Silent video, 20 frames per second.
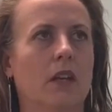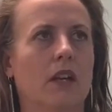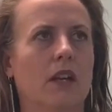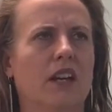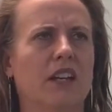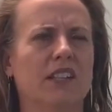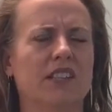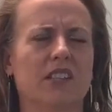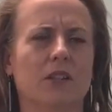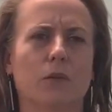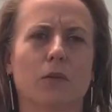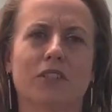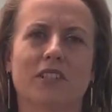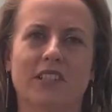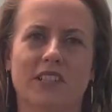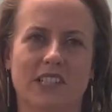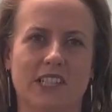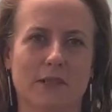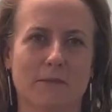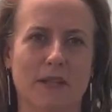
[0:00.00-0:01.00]
So what does
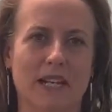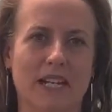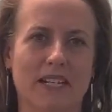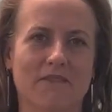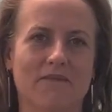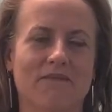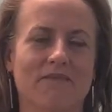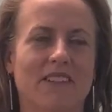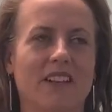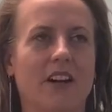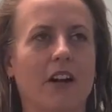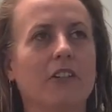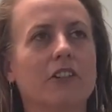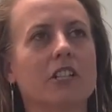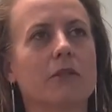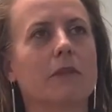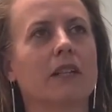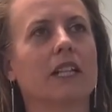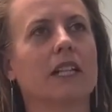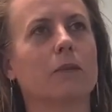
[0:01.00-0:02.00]
this mean?
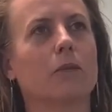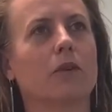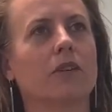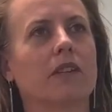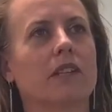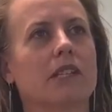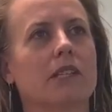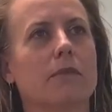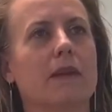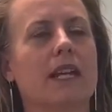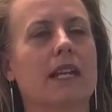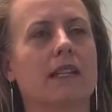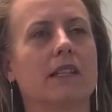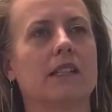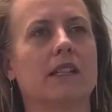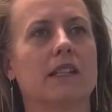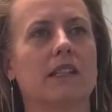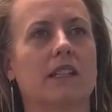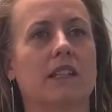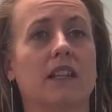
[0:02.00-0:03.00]
Ultimately what this means
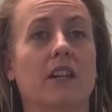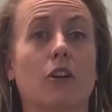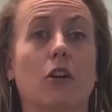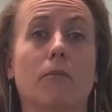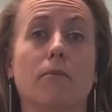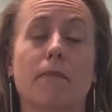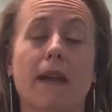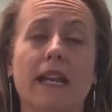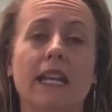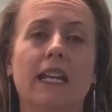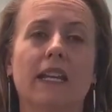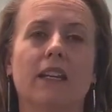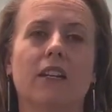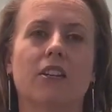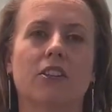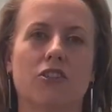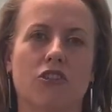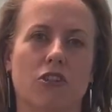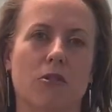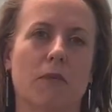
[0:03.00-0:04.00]
is that there are many
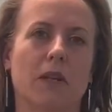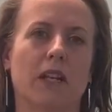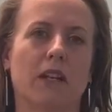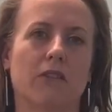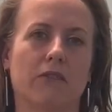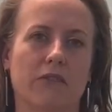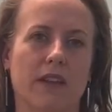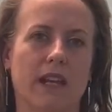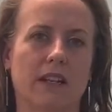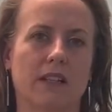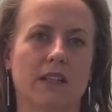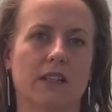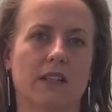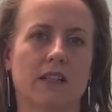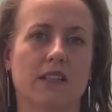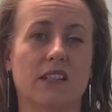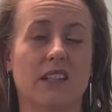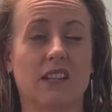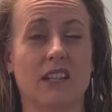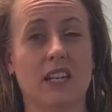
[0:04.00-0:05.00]
contributing factors
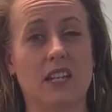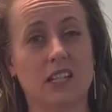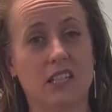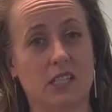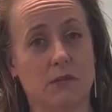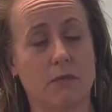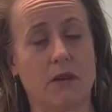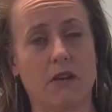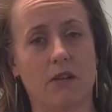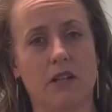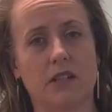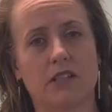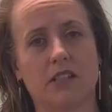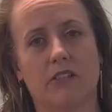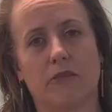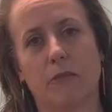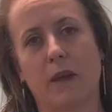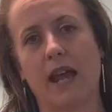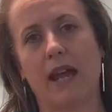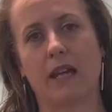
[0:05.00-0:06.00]
to the experience of
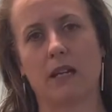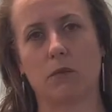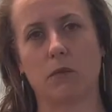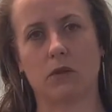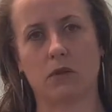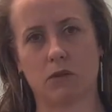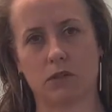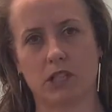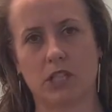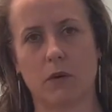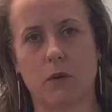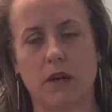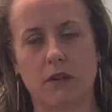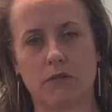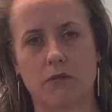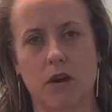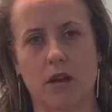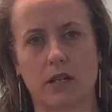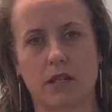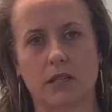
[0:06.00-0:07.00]
pain with
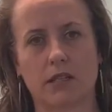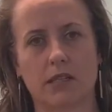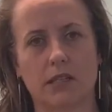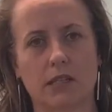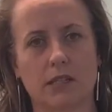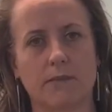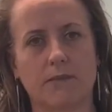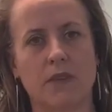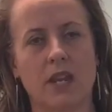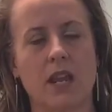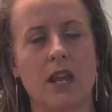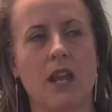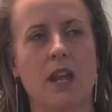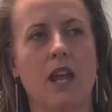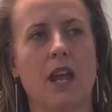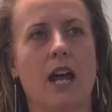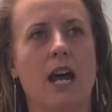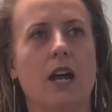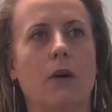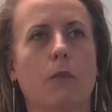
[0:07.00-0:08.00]
osteoarthritis.
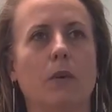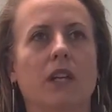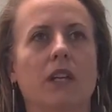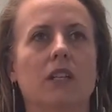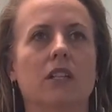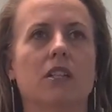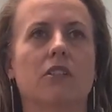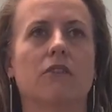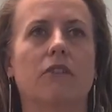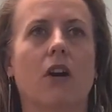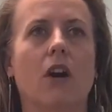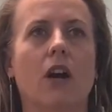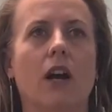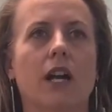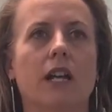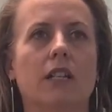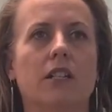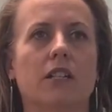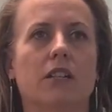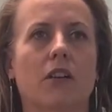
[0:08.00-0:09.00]
We can
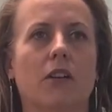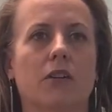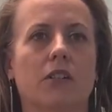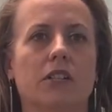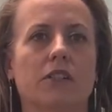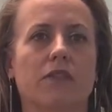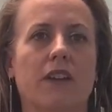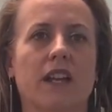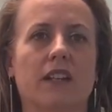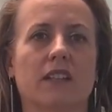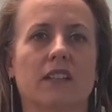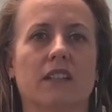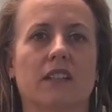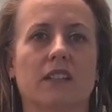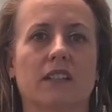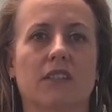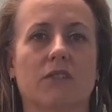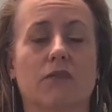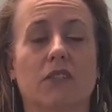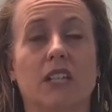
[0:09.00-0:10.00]
divide those
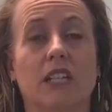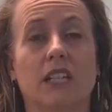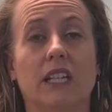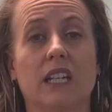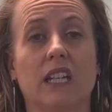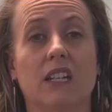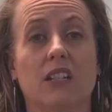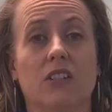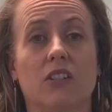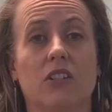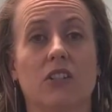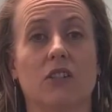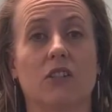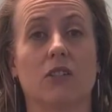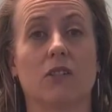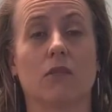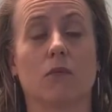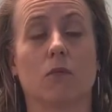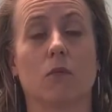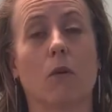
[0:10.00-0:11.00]
factors really
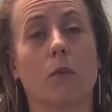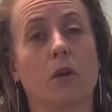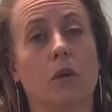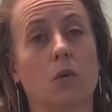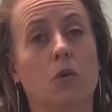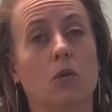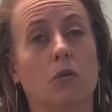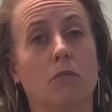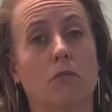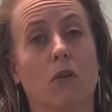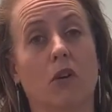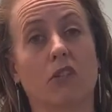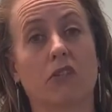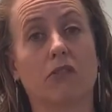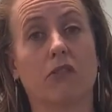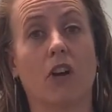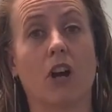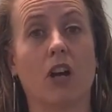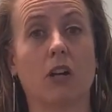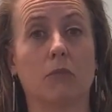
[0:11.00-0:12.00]
into what we call
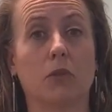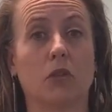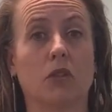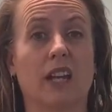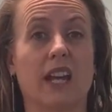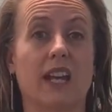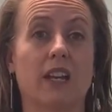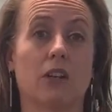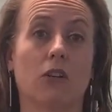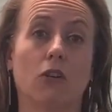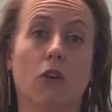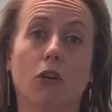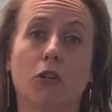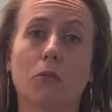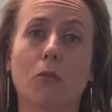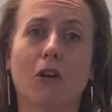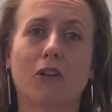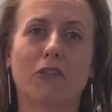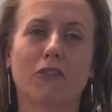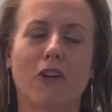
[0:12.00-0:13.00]
modifiable and
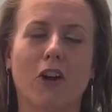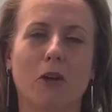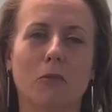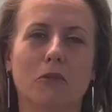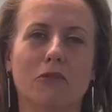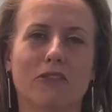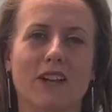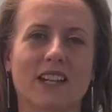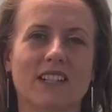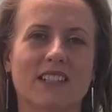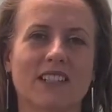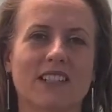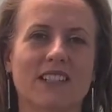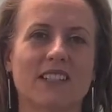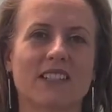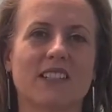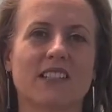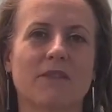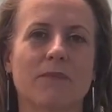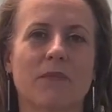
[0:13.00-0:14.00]
non-modifiable
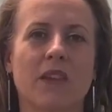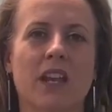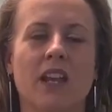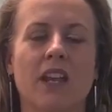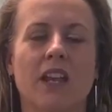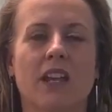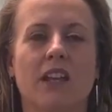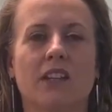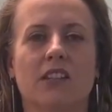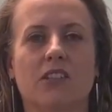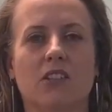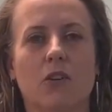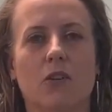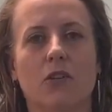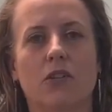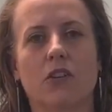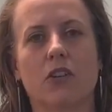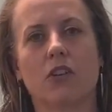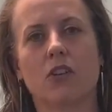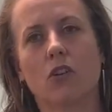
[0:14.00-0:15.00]
factors. So
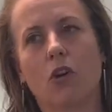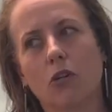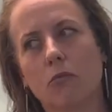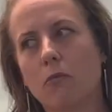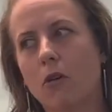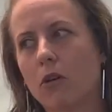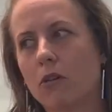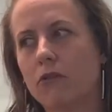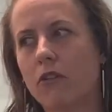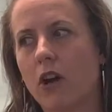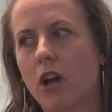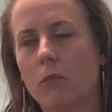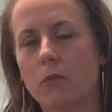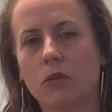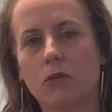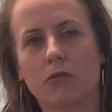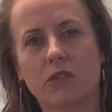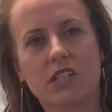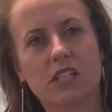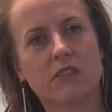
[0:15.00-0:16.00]
the non-modifiable
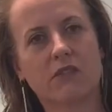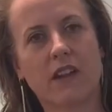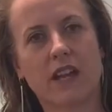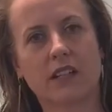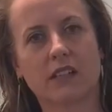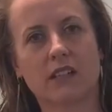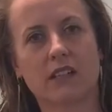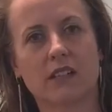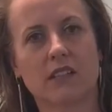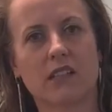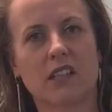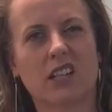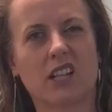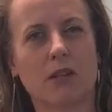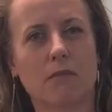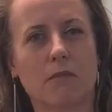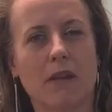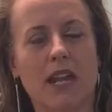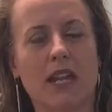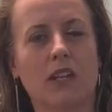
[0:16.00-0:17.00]
risk factors that can
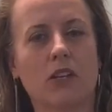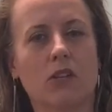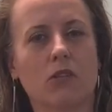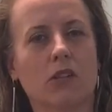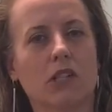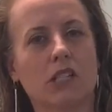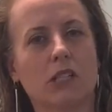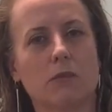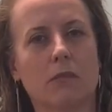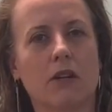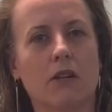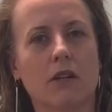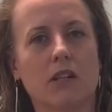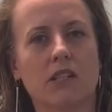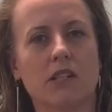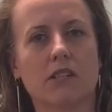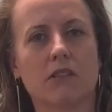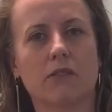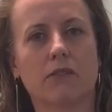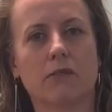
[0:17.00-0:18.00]
make your
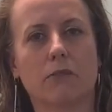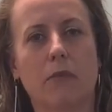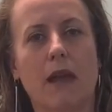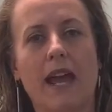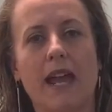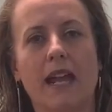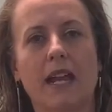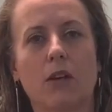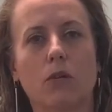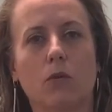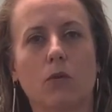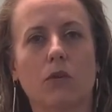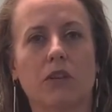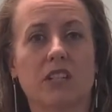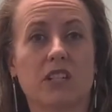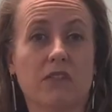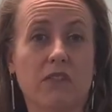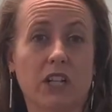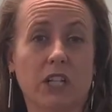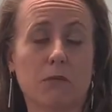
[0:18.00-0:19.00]
experience of pain or the
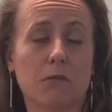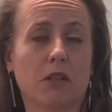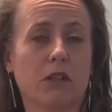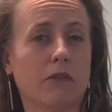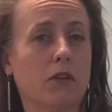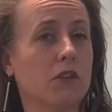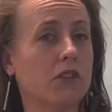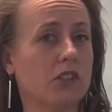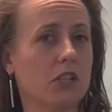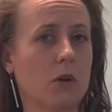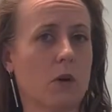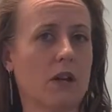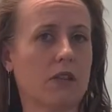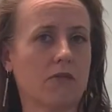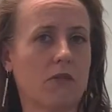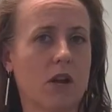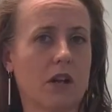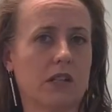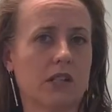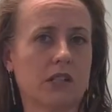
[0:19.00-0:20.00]
development of
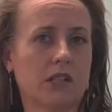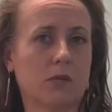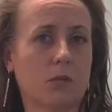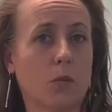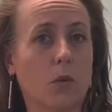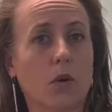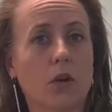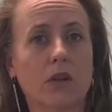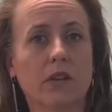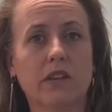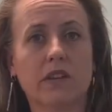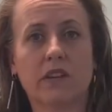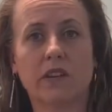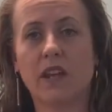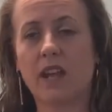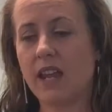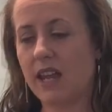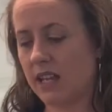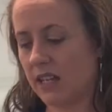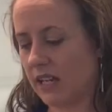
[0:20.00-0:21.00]
osteoarthritis worse
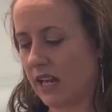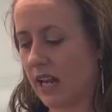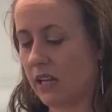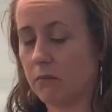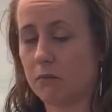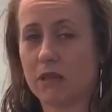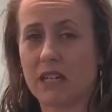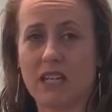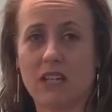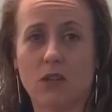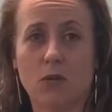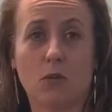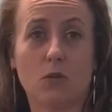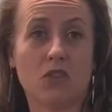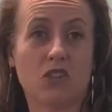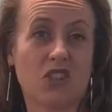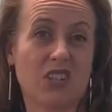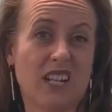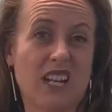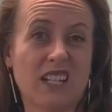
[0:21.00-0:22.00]
can be your
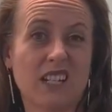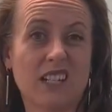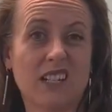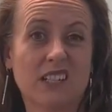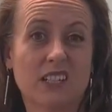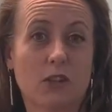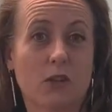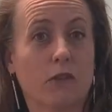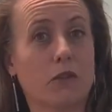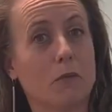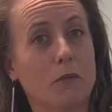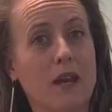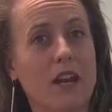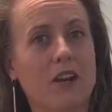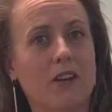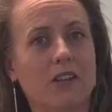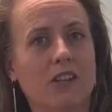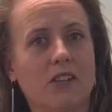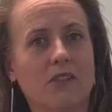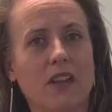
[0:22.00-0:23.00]
genetics. So if your
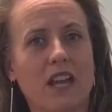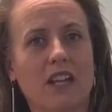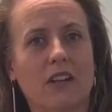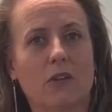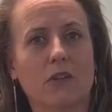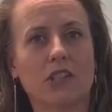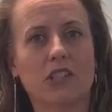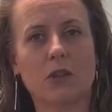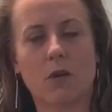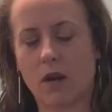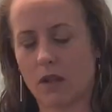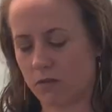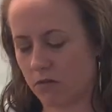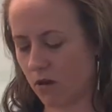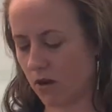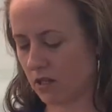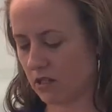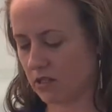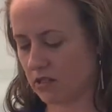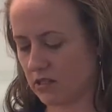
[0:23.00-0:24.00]
parents have had
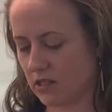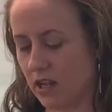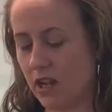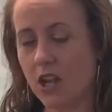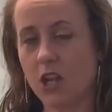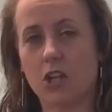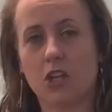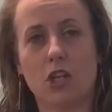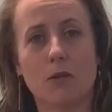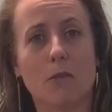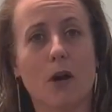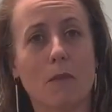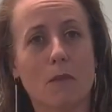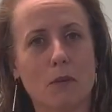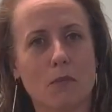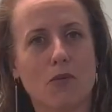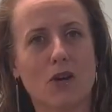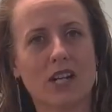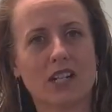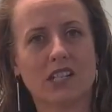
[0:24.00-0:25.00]
osteoarthritis, you might be
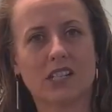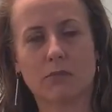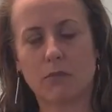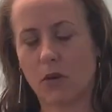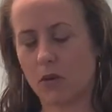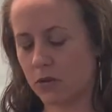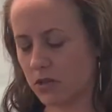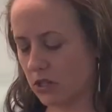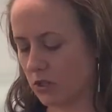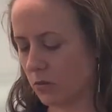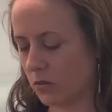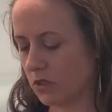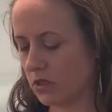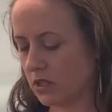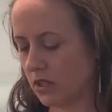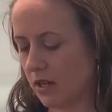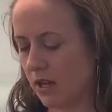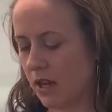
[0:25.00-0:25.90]
predisposed to it.